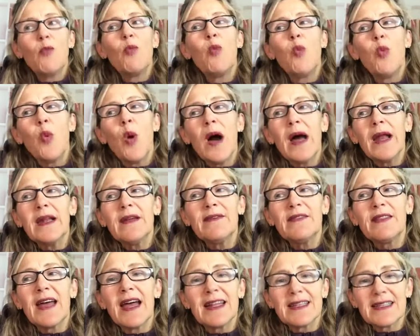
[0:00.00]
And what
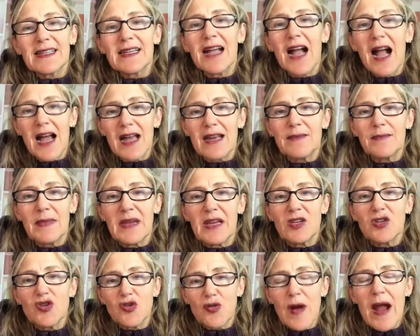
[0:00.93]
if that's
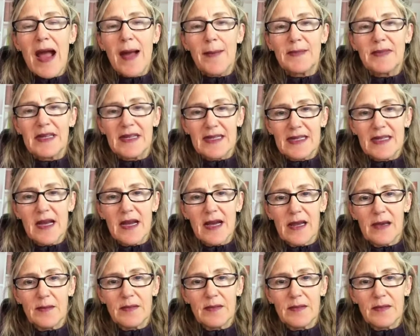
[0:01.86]
gotten me trapped at